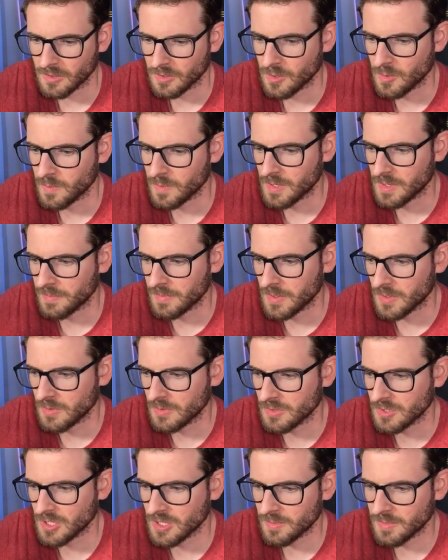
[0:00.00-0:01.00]
Open up a new
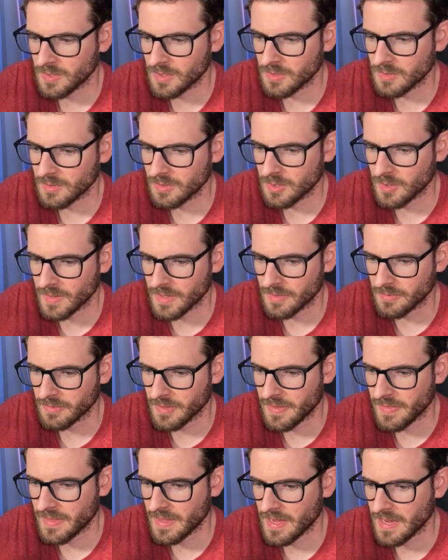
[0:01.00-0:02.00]
terminal, go ahead and
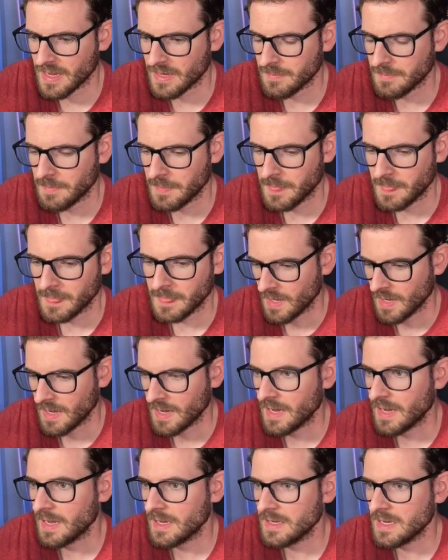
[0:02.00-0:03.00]
run that.
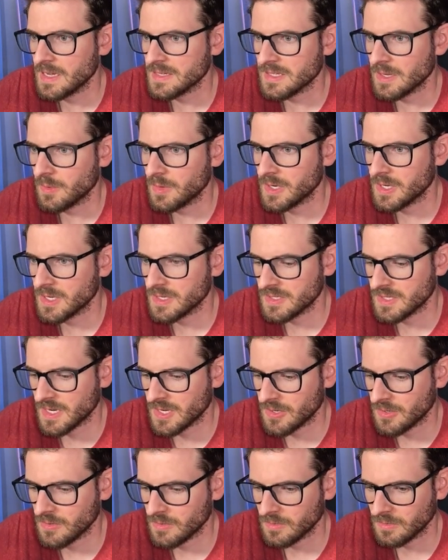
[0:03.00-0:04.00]
And yes, I want to
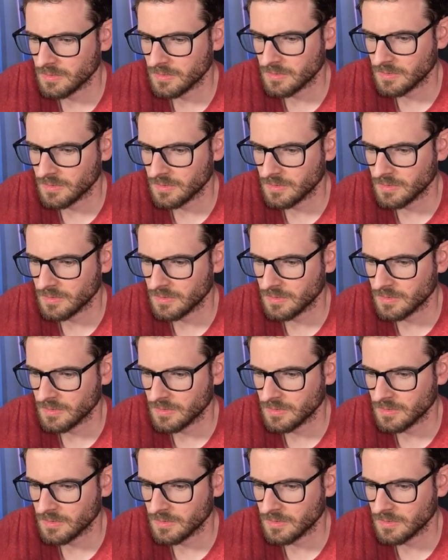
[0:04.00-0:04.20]
continue.